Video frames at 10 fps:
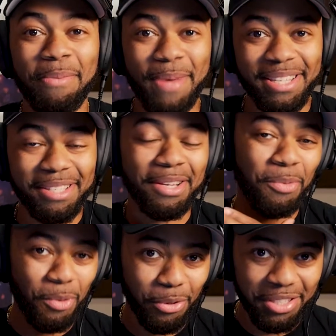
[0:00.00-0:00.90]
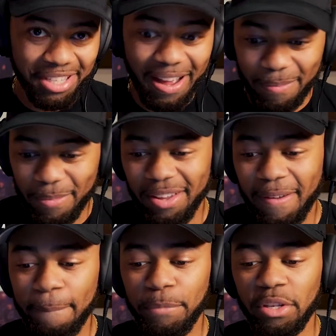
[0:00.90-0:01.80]
that mess this up all the time.
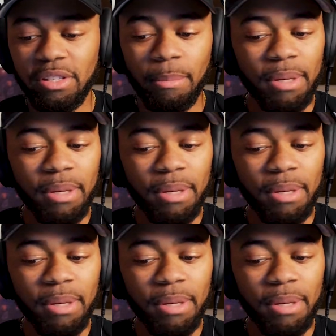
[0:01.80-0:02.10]
This is a